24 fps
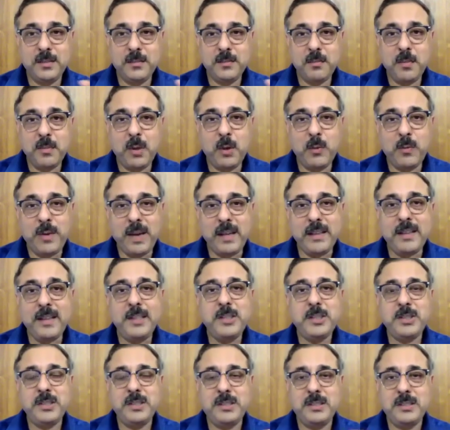
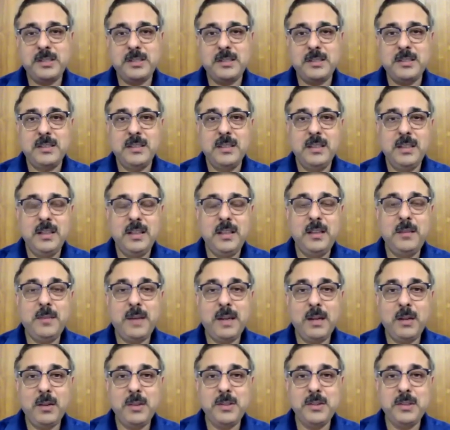variations in
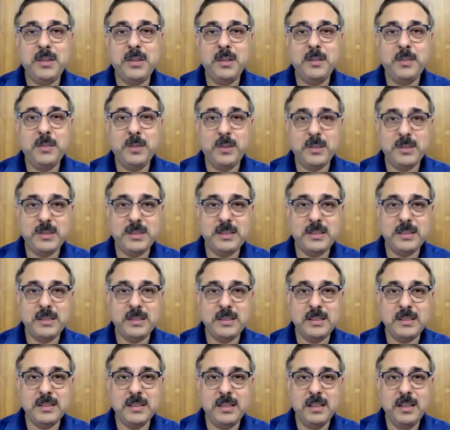biological
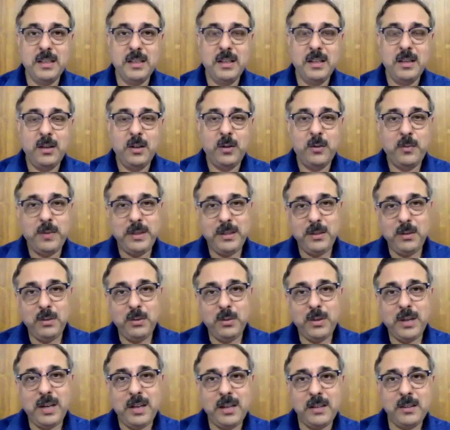processes, when you
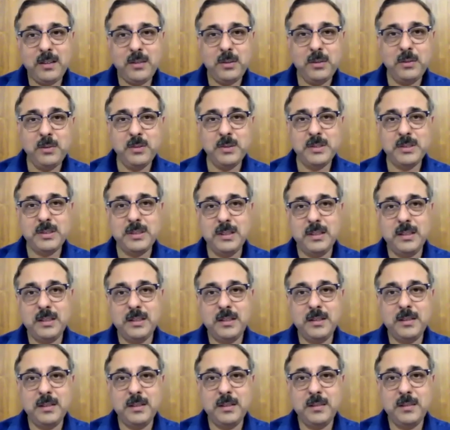look at those
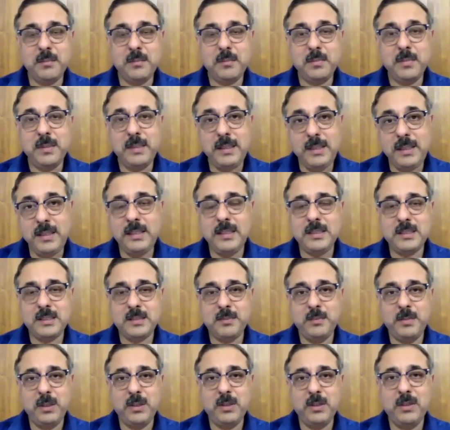needs,
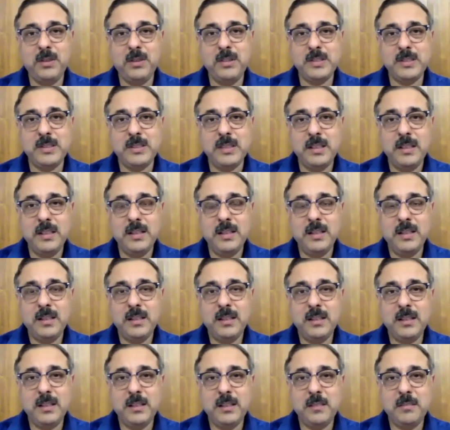because
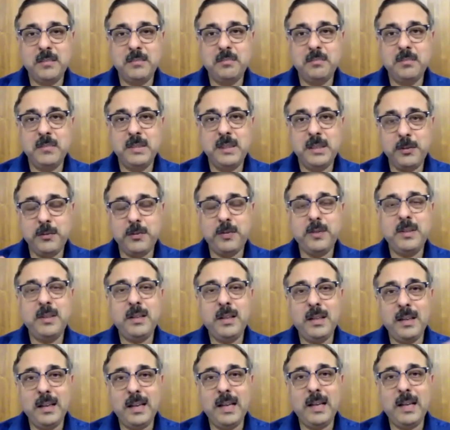
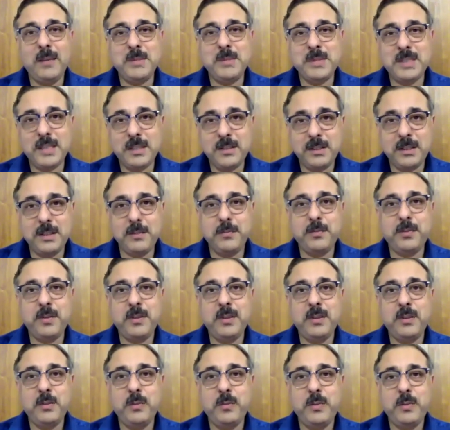different labs have
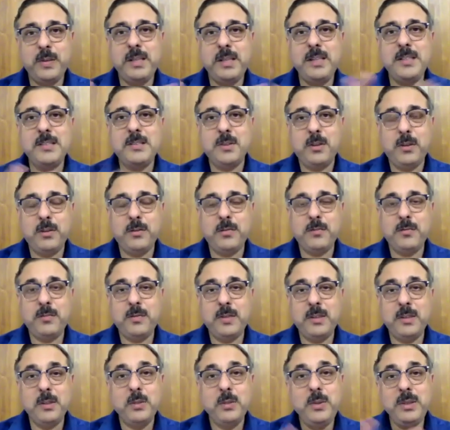different ways of
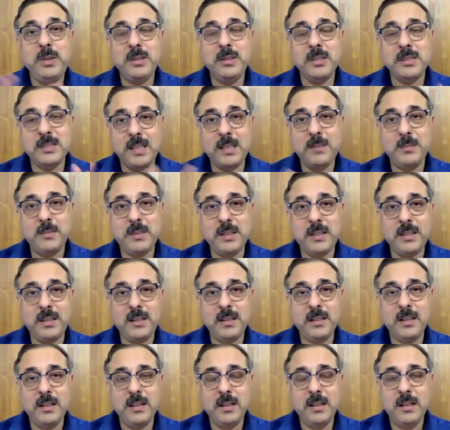doing the same thing.
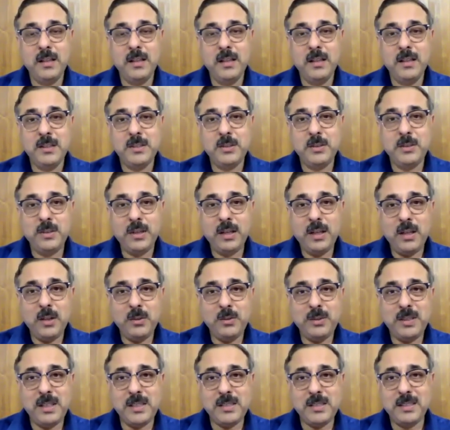So now
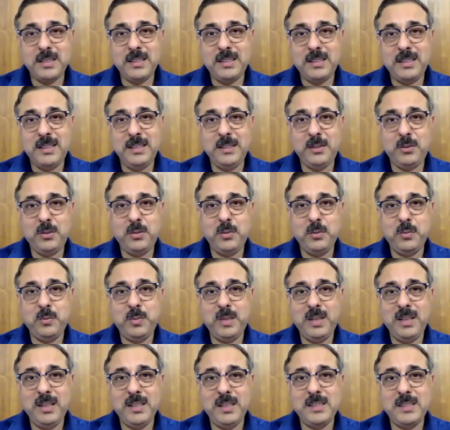there's a need to
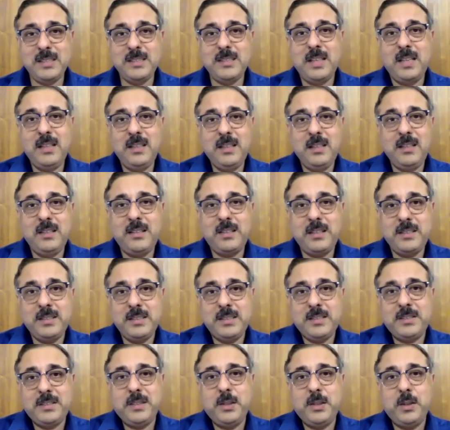build a standard
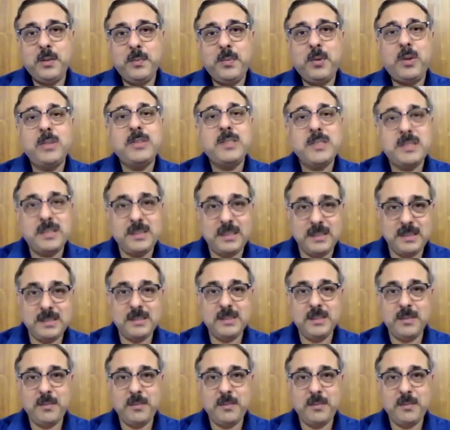registry of processes,